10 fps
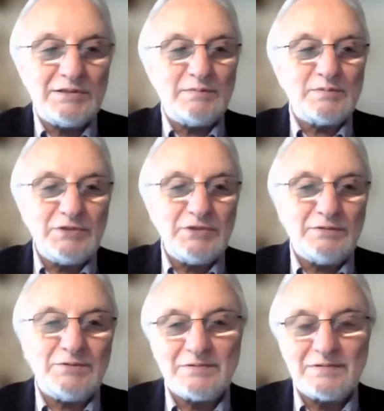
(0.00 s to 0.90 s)
it's
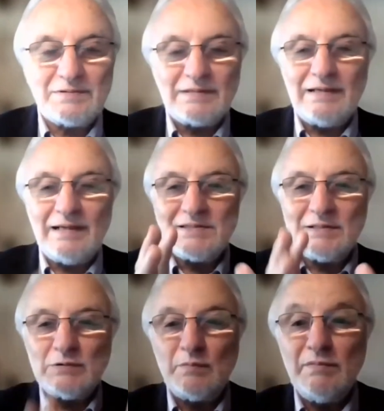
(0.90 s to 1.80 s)
it's actually
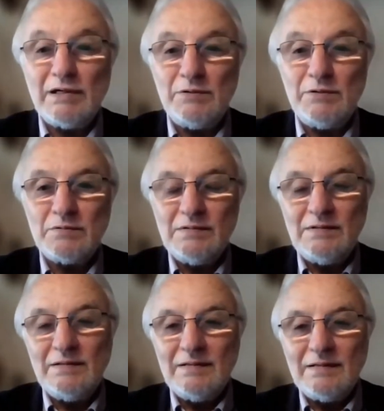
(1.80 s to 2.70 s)
between
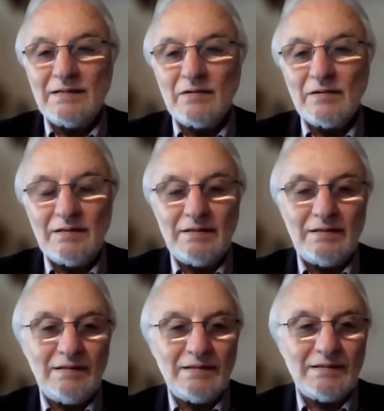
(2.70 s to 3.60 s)
14
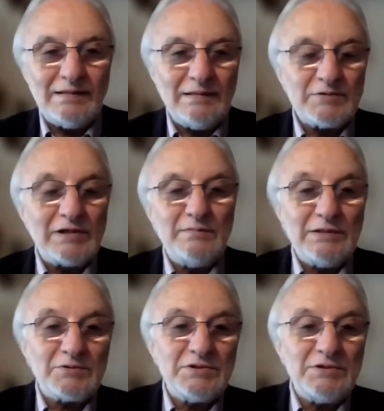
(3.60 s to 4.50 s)

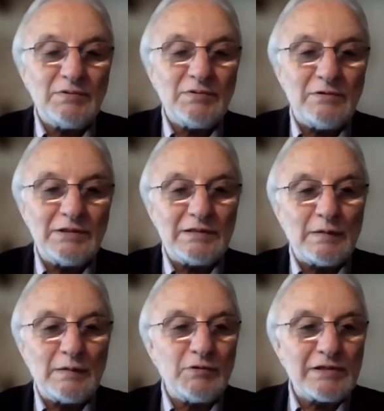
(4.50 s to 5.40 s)
and 17
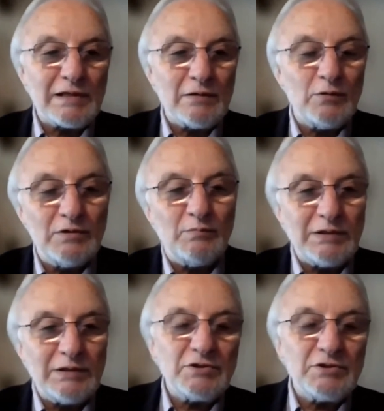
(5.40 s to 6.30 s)
percent.
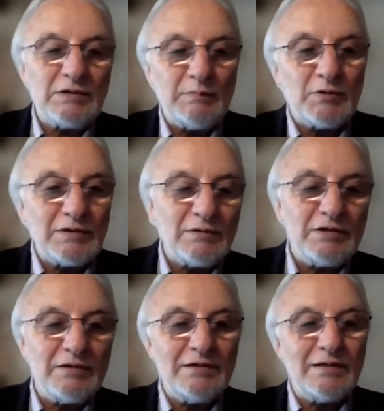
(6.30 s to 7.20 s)

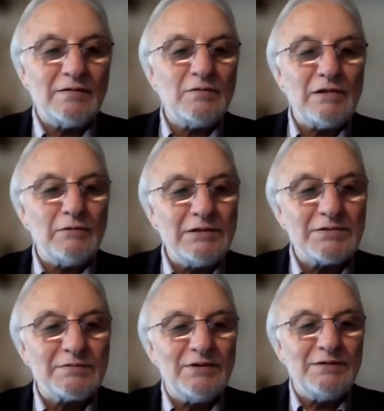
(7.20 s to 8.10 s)
Food, of course,
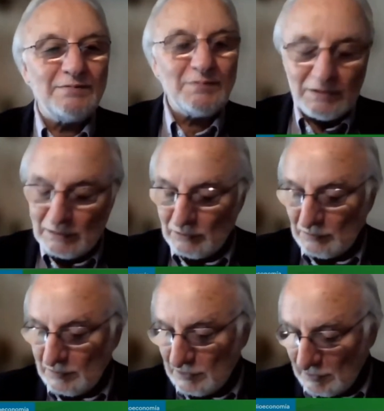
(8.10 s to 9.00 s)
are, um,
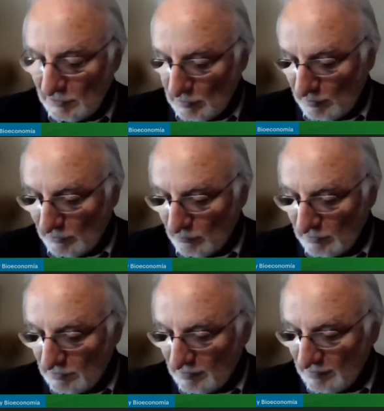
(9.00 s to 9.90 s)
needs to
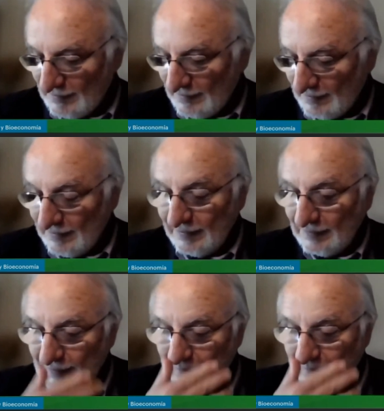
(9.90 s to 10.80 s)
be transported,
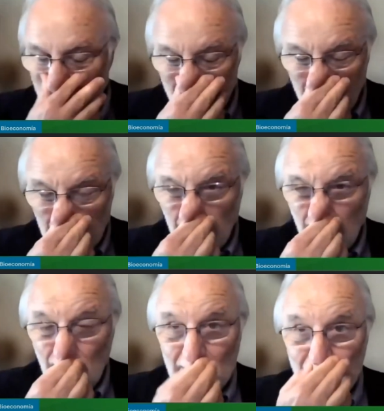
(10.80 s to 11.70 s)
but okay.